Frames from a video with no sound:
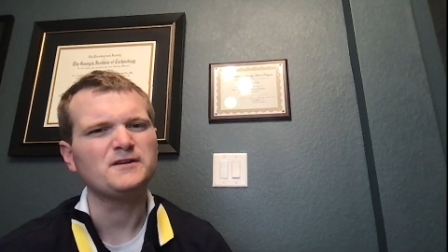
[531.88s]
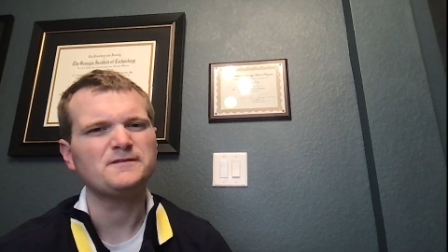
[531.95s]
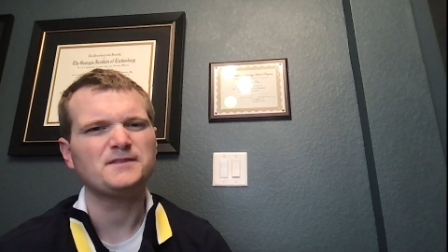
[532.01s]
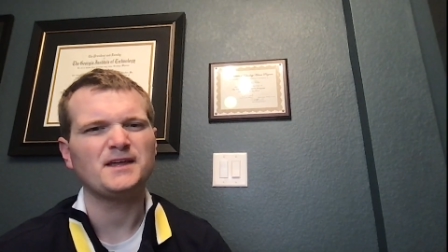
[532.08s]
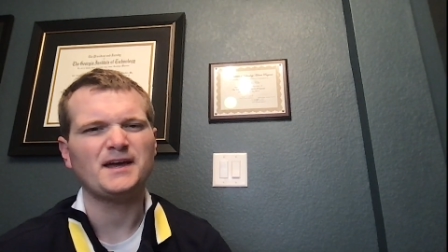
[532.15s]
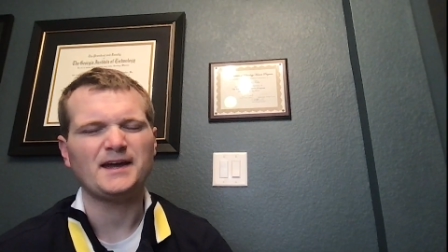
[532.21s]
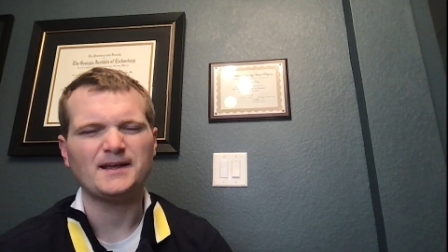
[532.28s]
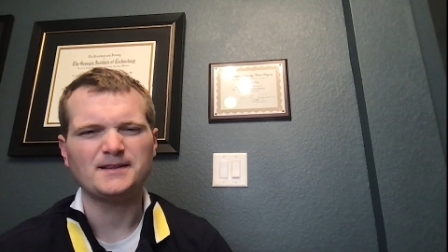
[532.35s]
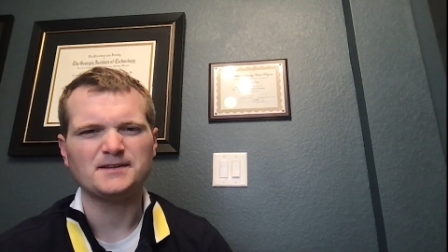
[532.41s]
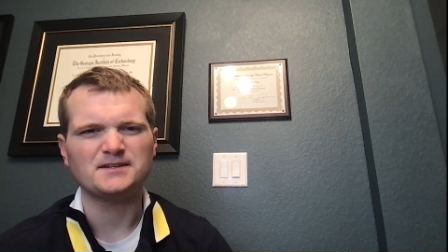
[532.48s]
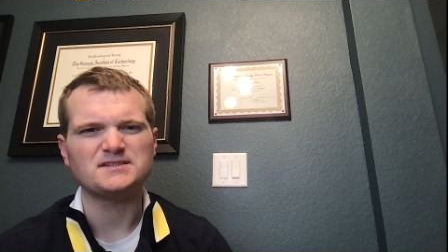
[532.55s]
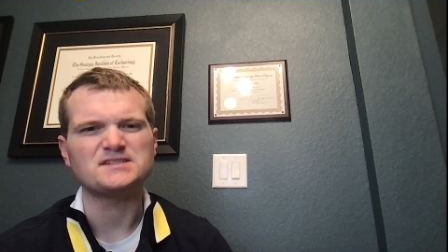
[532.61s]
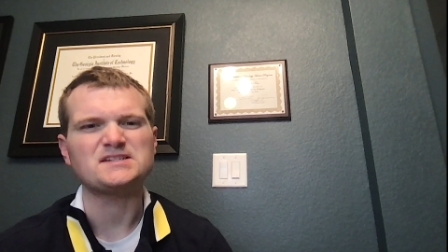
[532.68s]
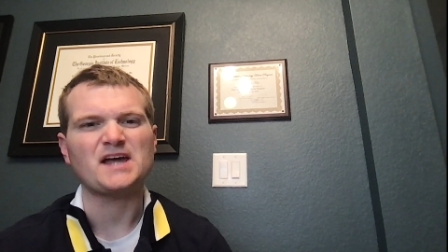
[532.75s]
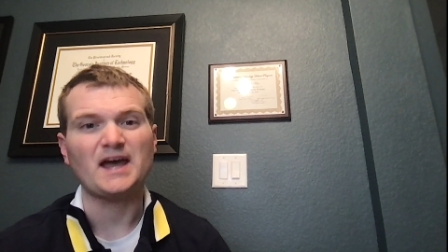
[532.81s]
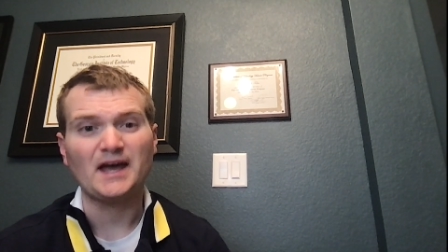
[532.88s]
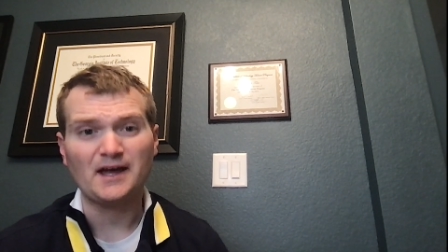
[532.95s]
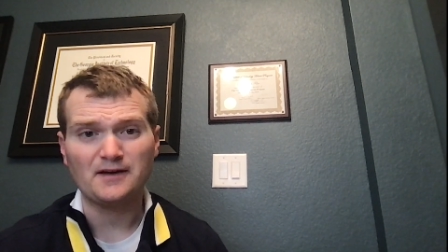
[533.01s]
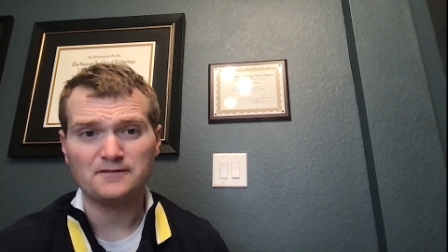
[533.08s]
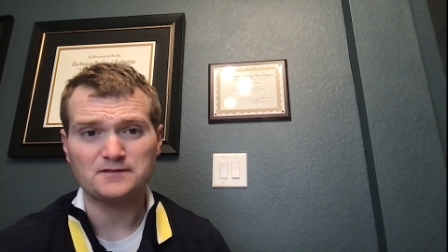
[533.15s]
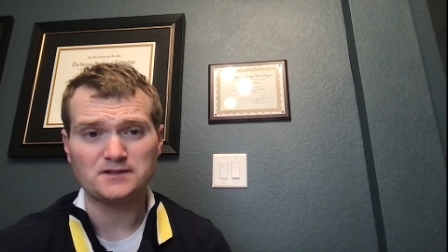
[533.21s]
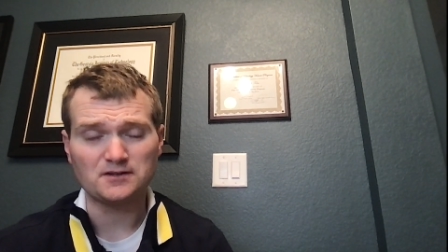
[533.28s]
if the aliens
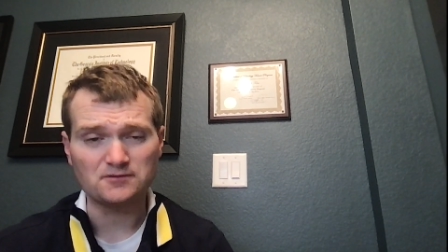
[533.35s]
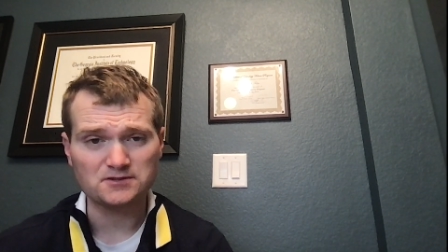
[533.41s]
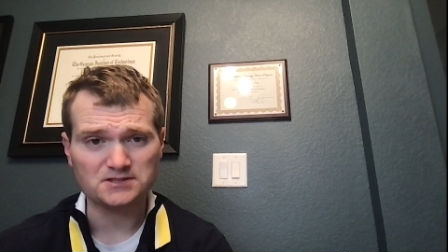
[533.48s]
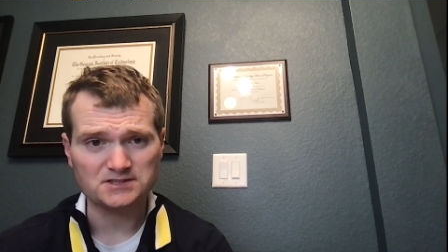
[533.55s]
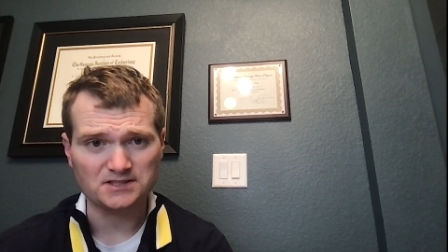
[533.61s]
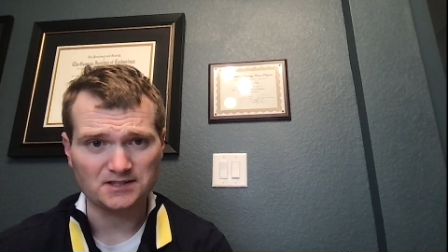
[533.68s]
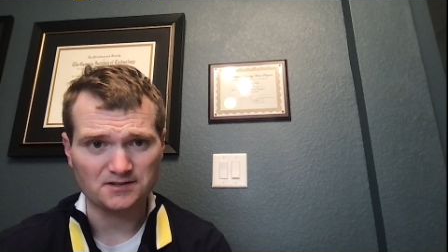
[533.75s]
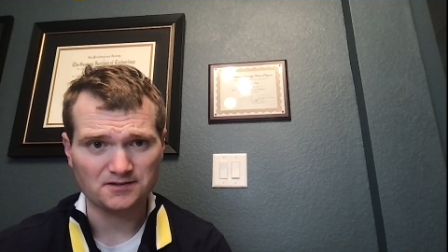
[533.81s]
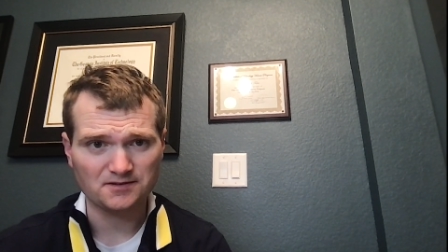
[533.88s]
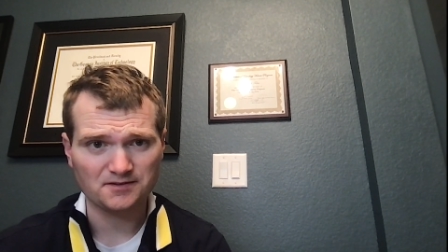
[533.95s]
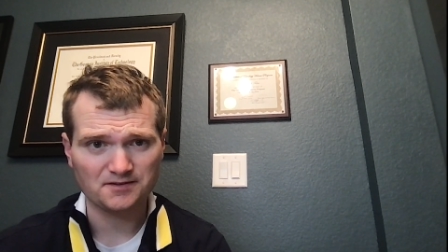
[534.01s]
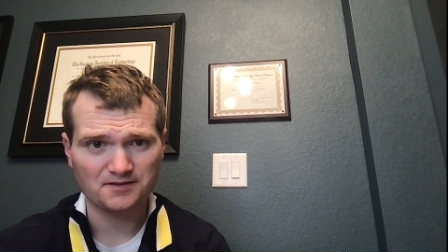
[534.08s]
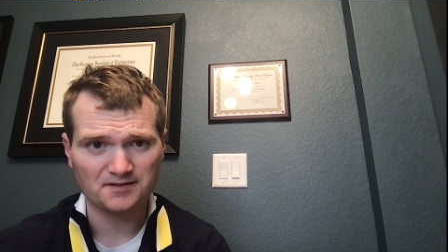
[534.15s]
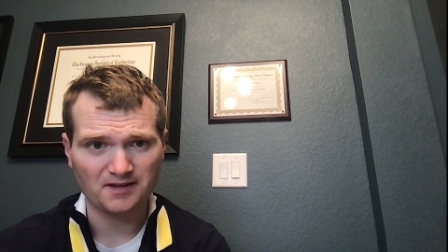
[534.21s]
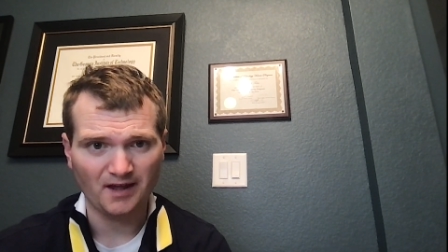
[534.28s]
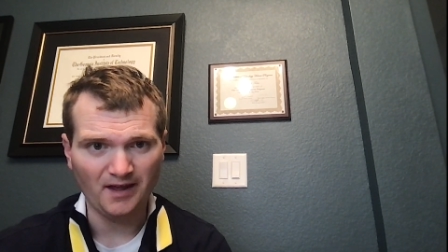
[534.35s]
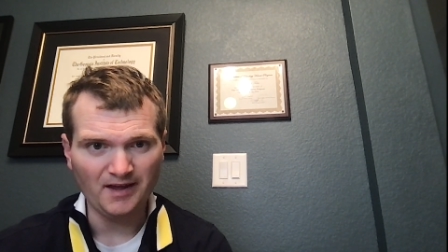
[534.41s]
have no shields?